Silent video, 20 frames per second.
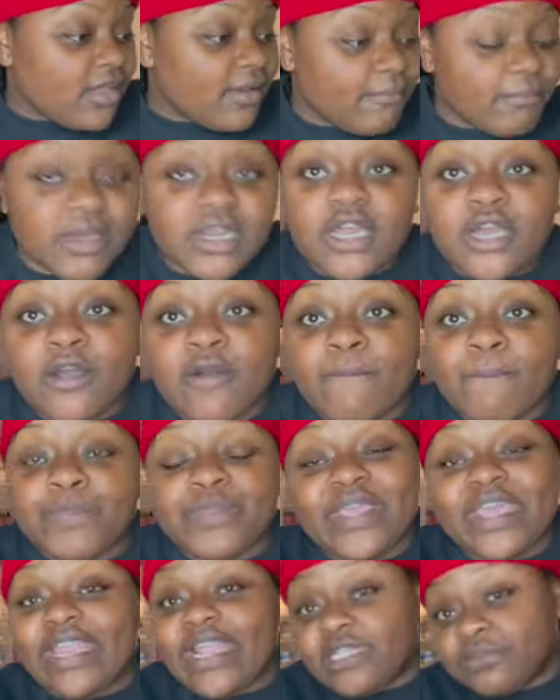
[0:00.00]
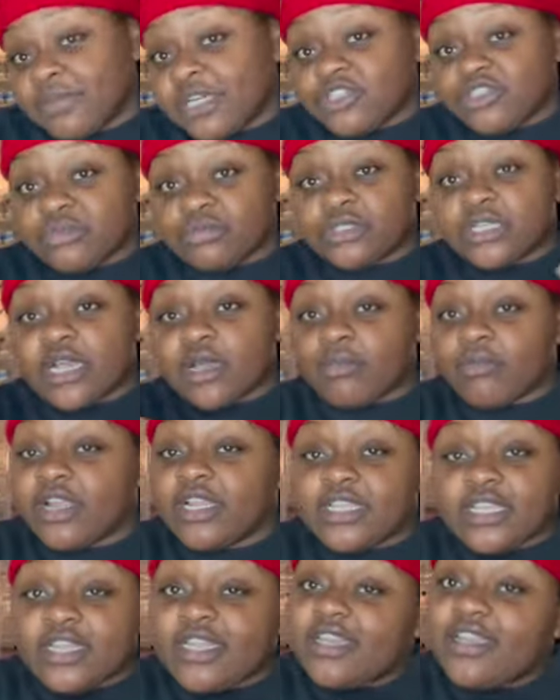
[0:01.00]
But um, yeah, that's my dream job right
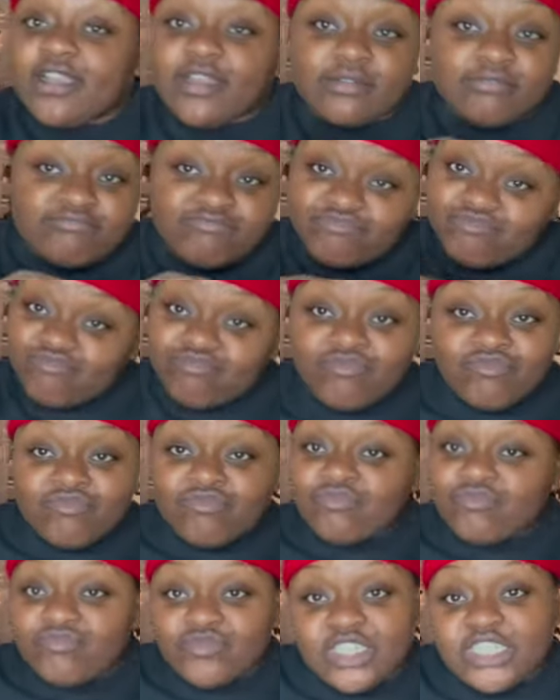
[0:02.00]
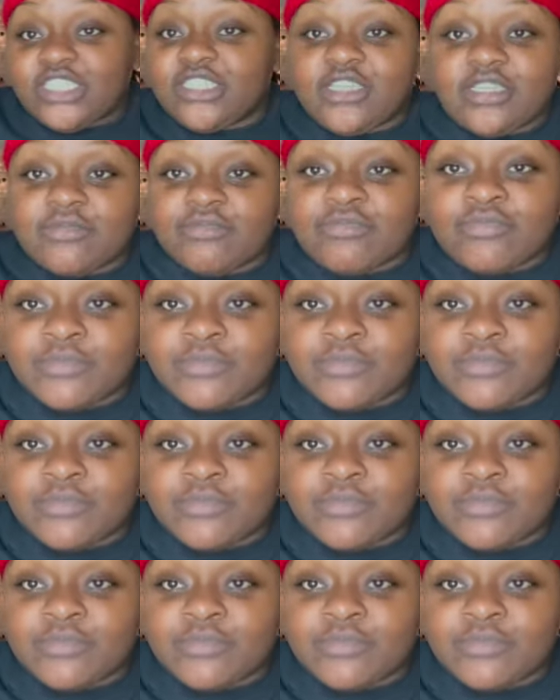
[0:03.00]
then and there. That's it.